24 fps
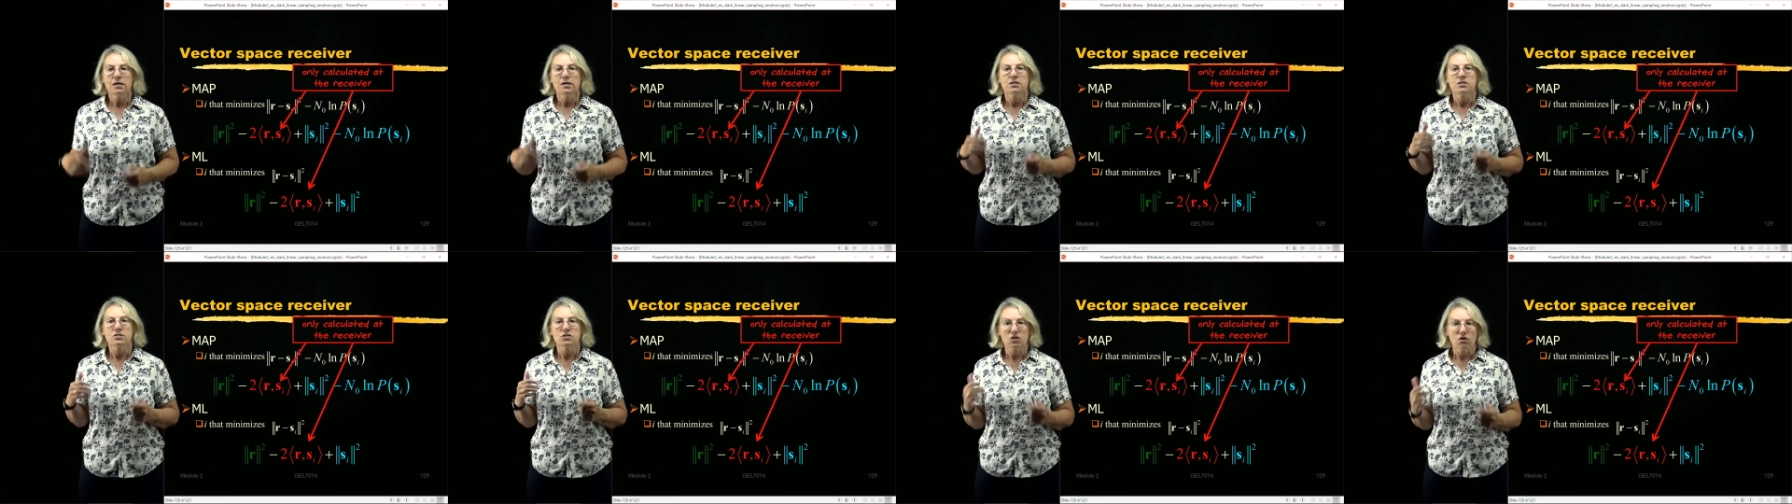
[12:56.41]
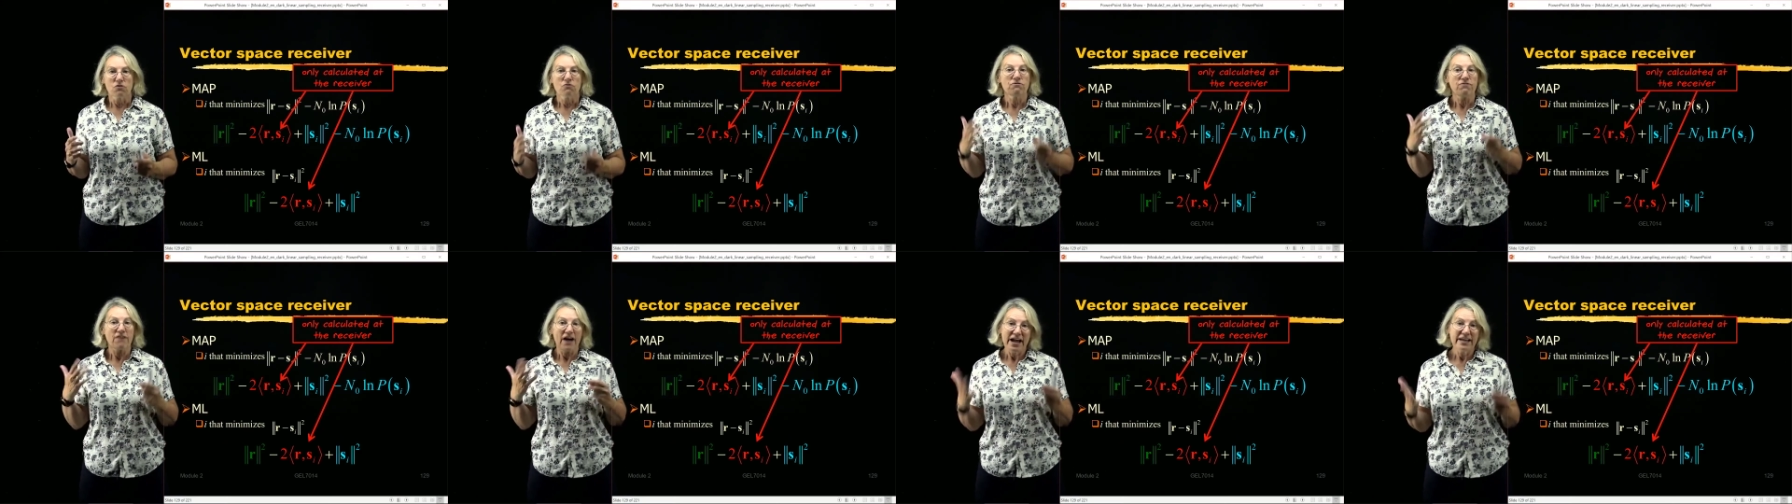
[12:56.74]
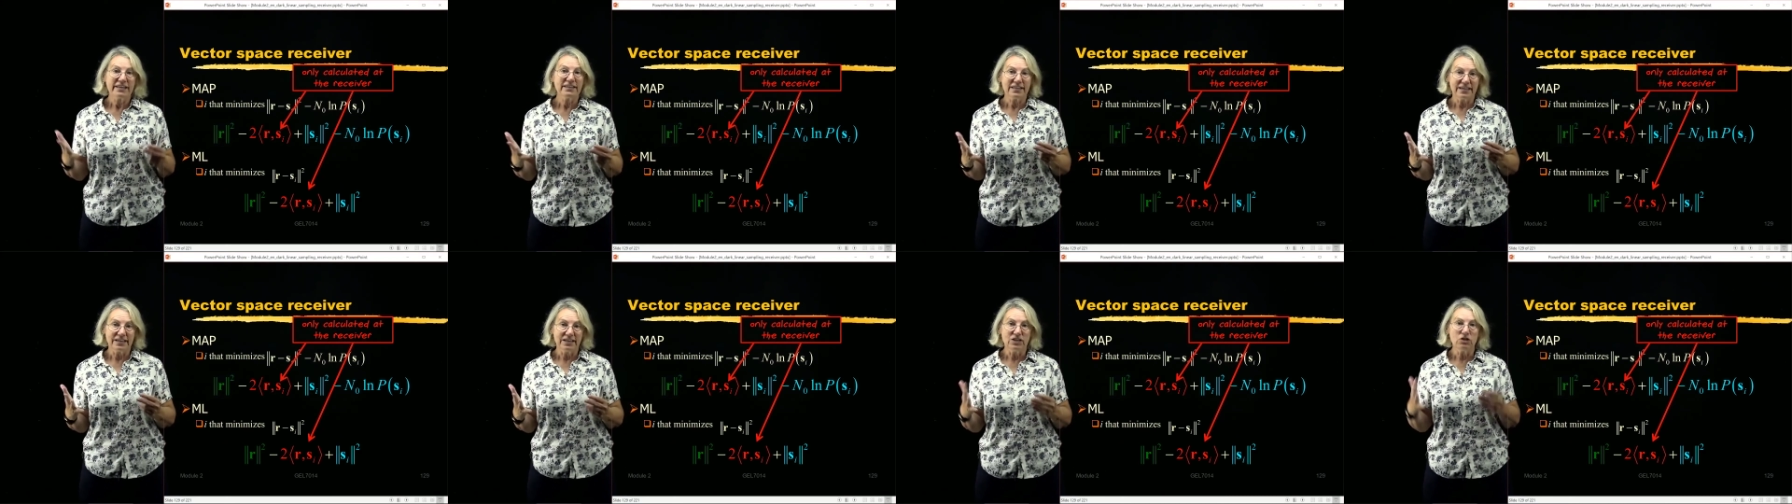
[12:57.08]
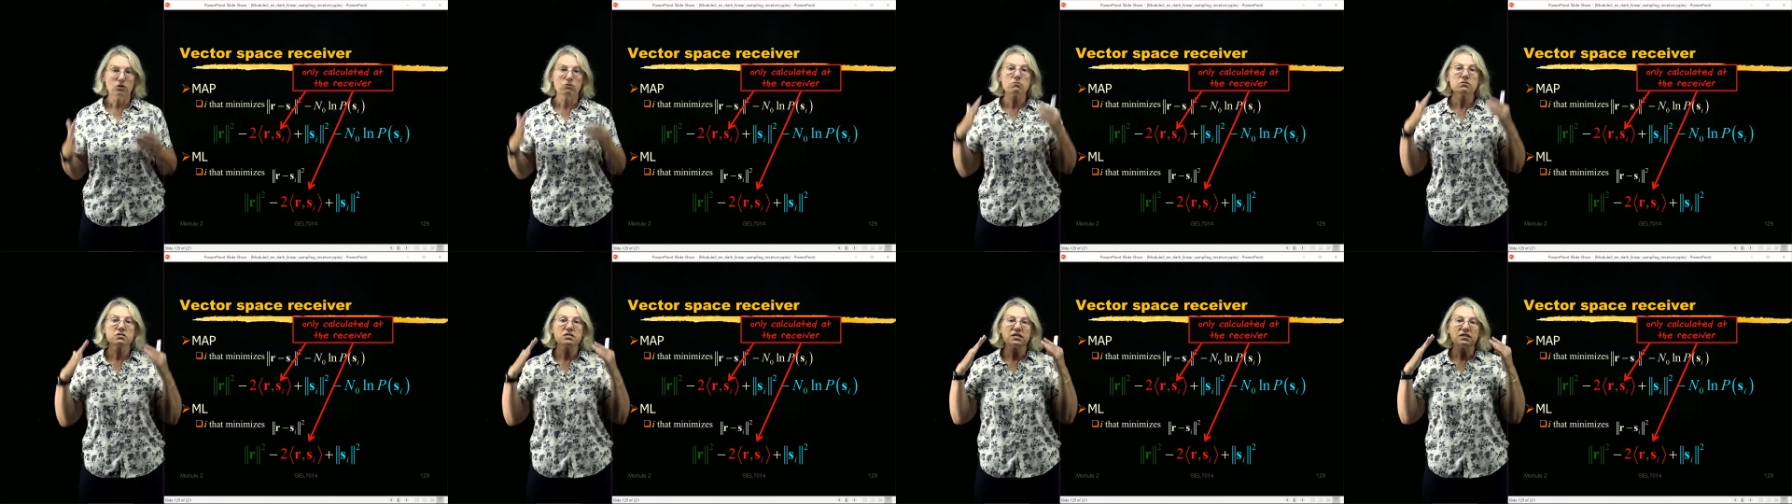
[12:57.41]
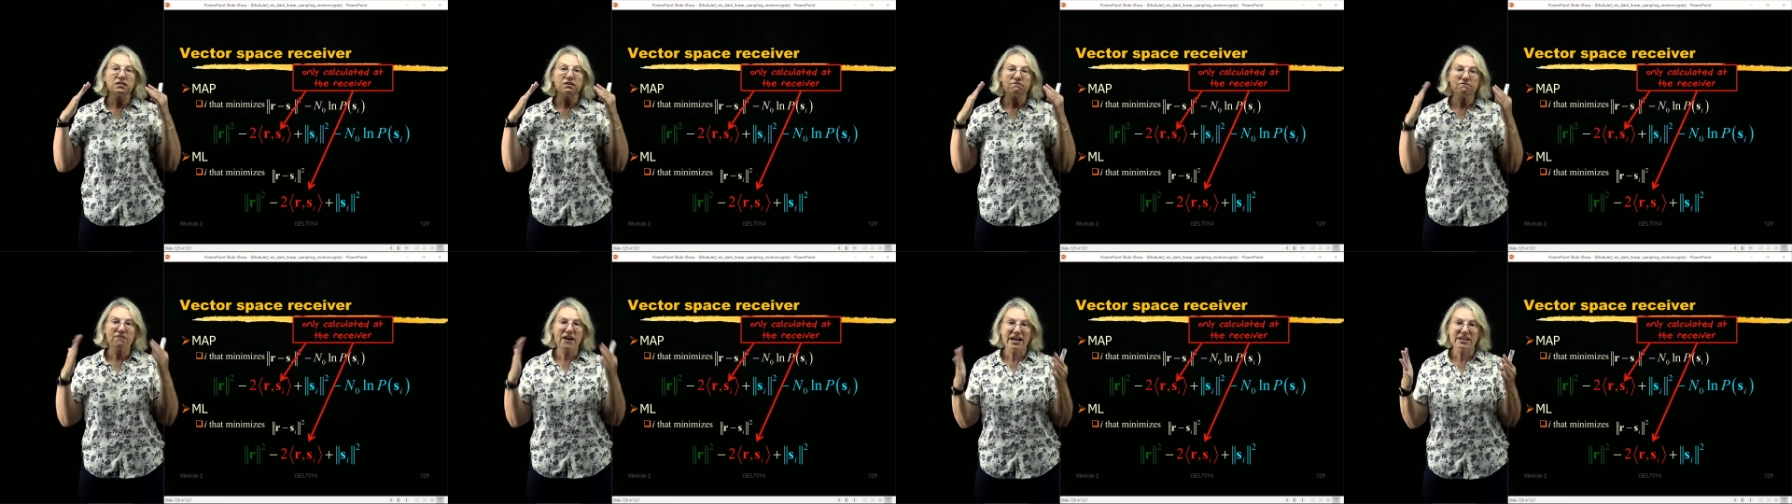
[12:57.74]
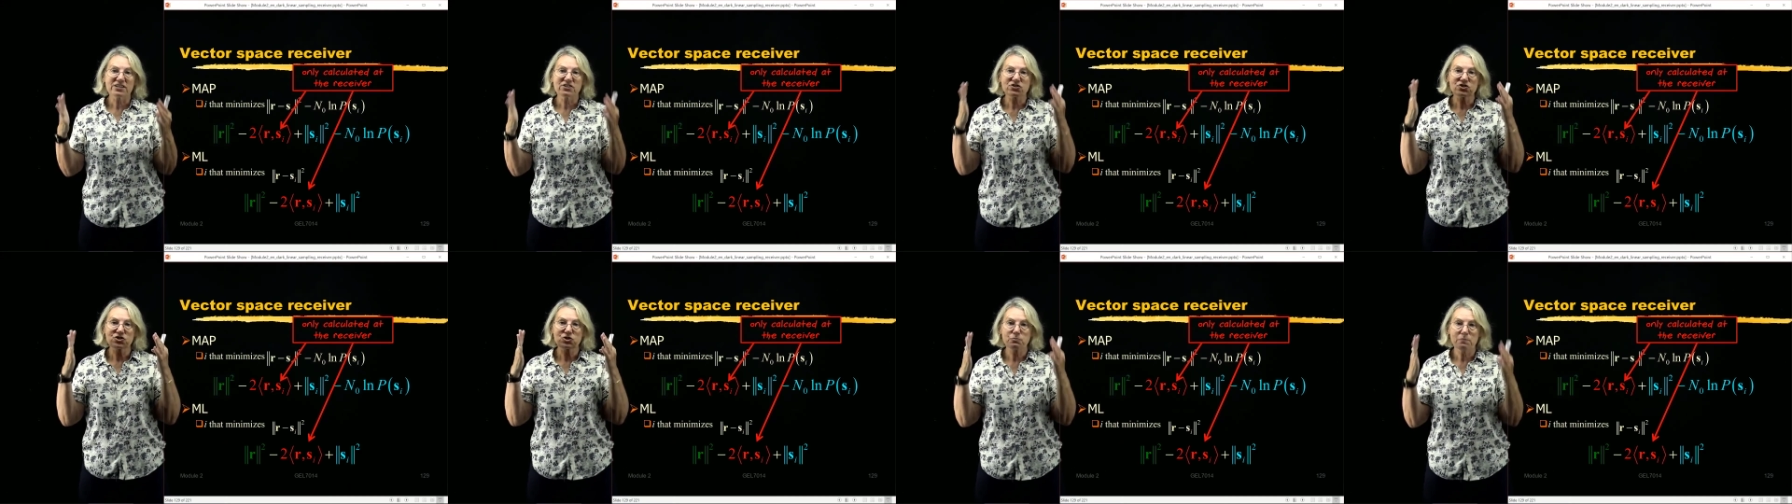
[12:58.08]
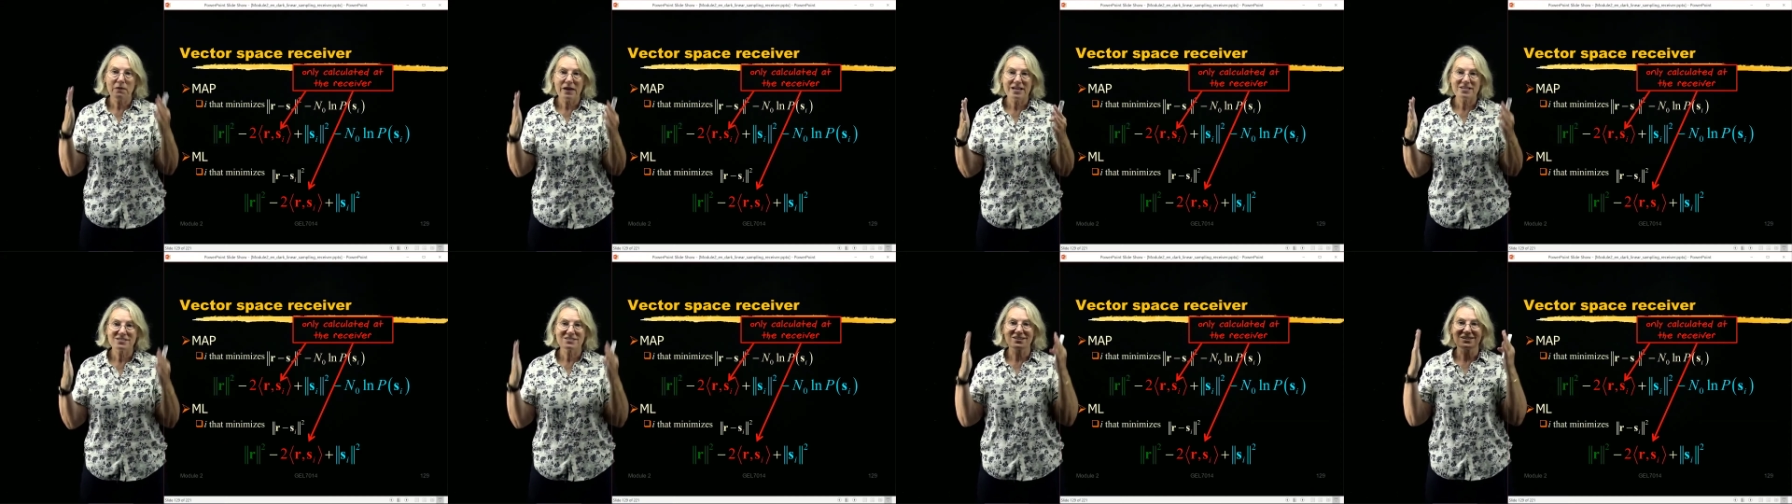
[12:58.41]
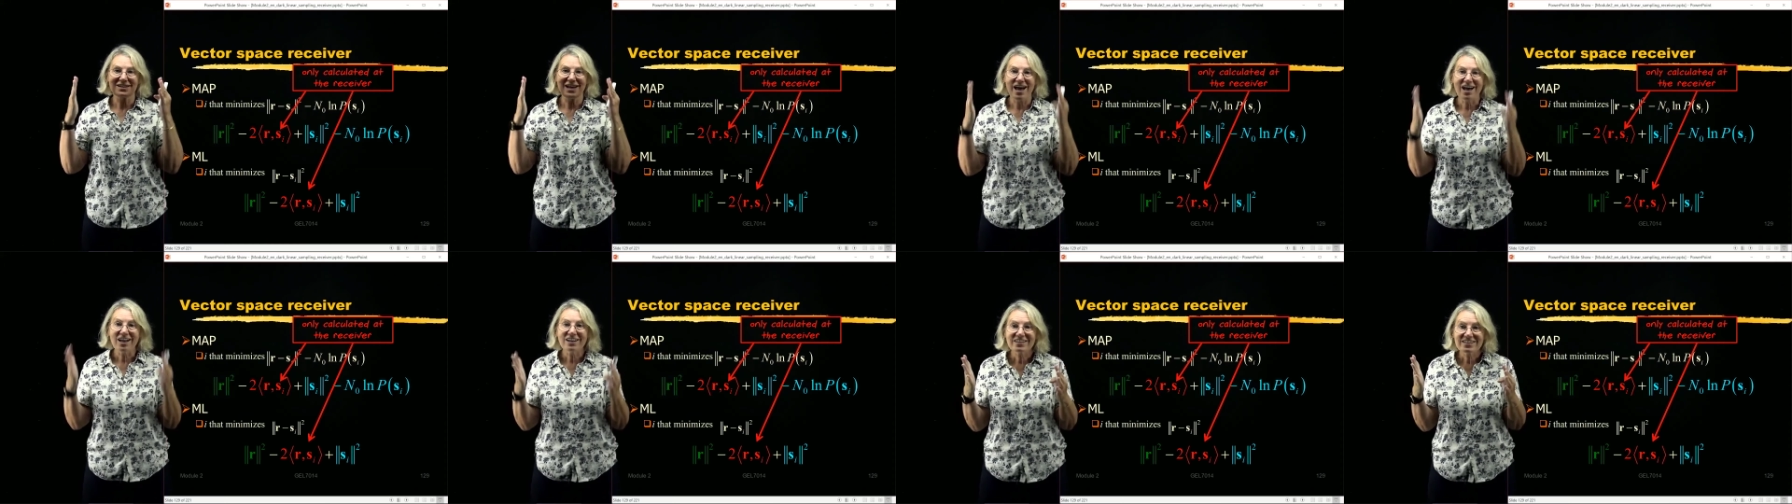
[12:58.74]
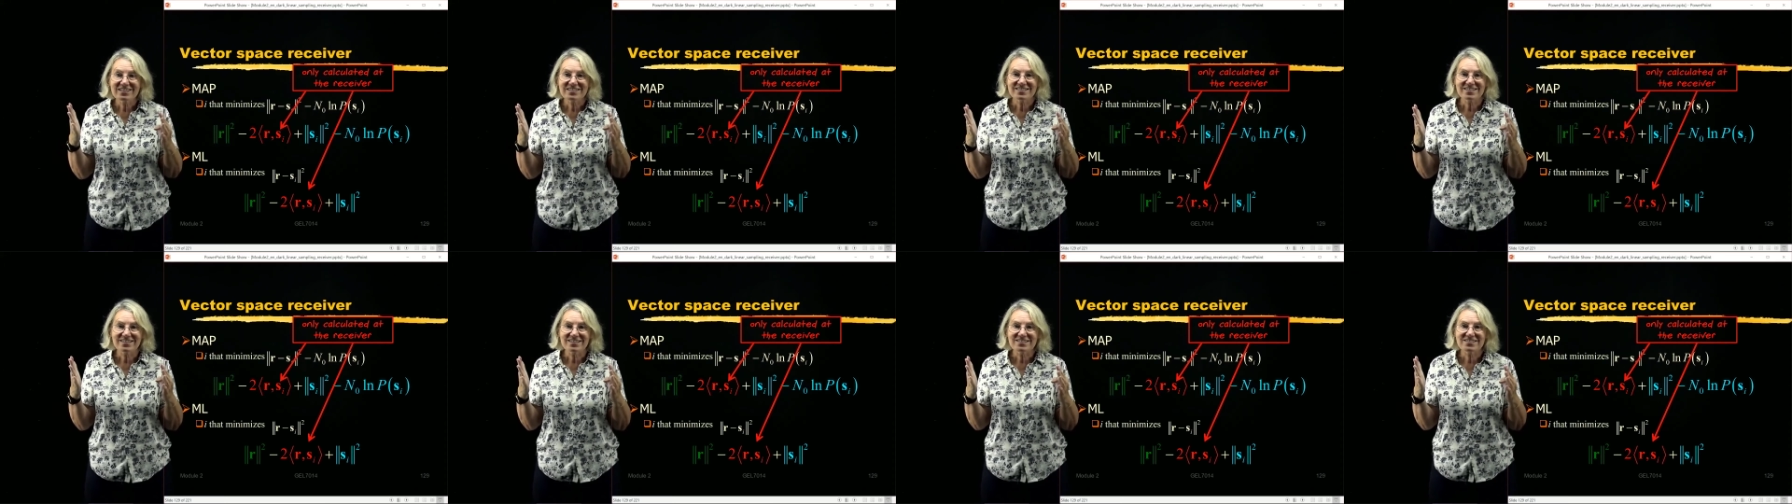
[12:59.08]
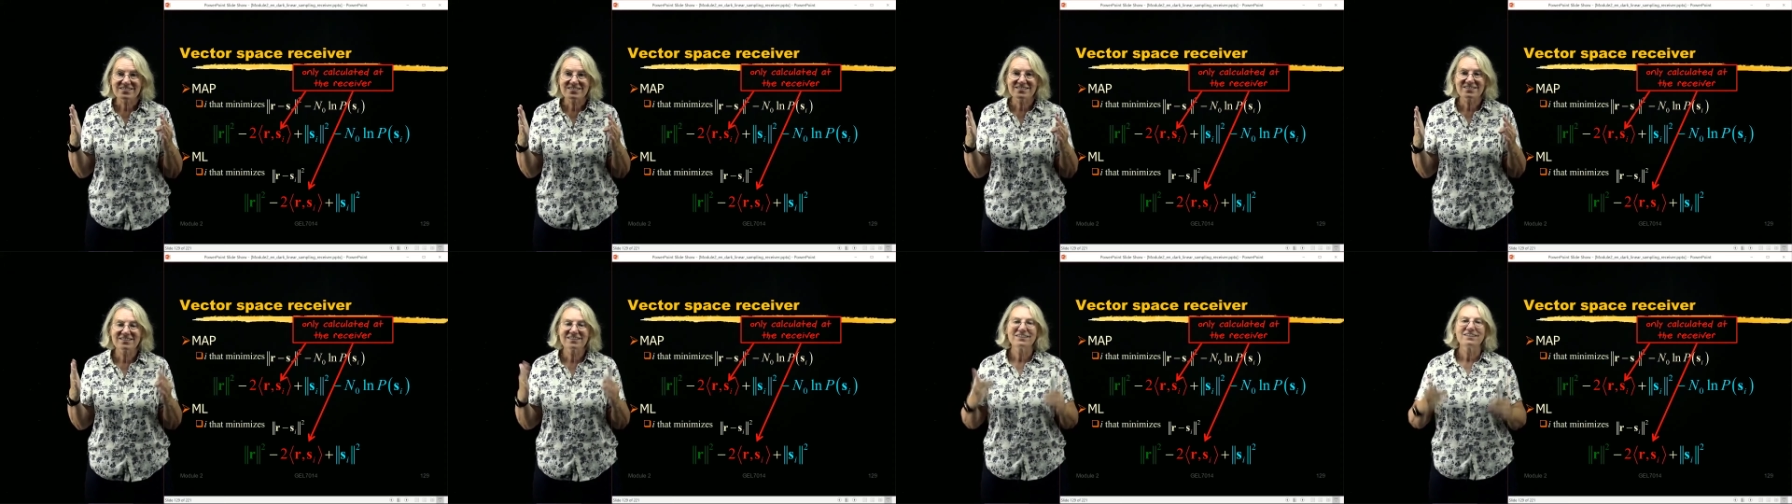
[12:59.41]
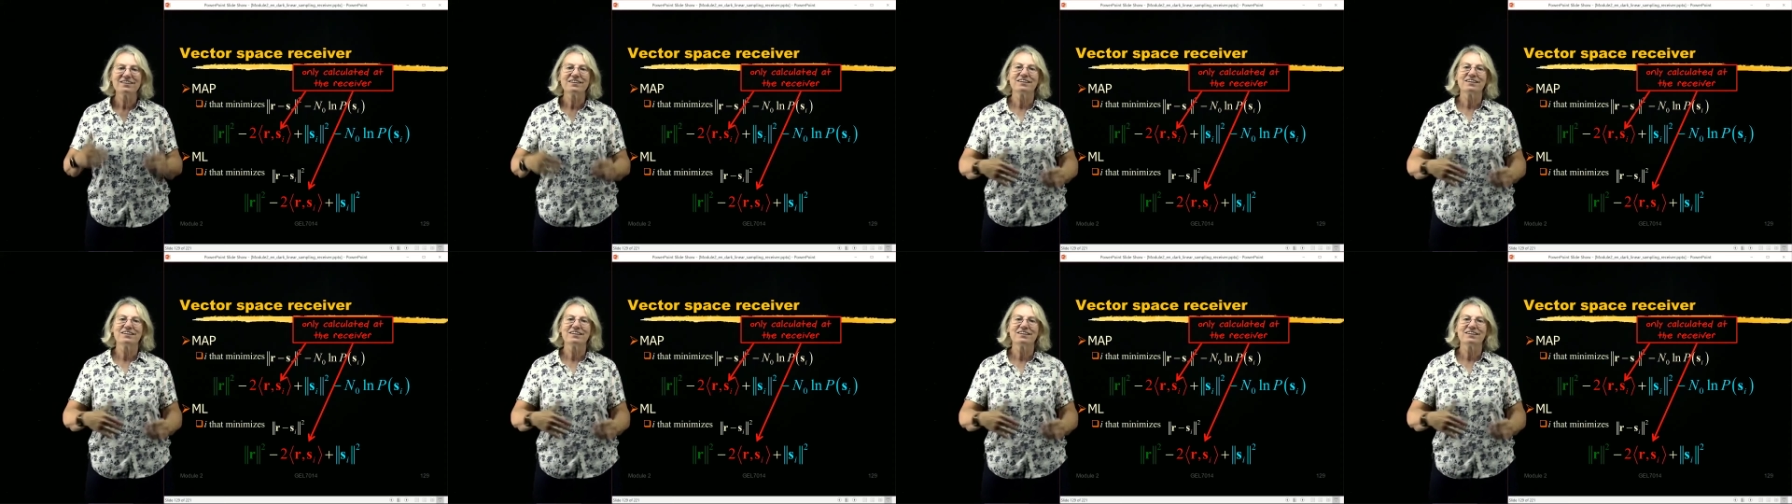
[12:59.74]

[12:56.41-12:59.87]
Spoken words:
So finally, using the vector space analysis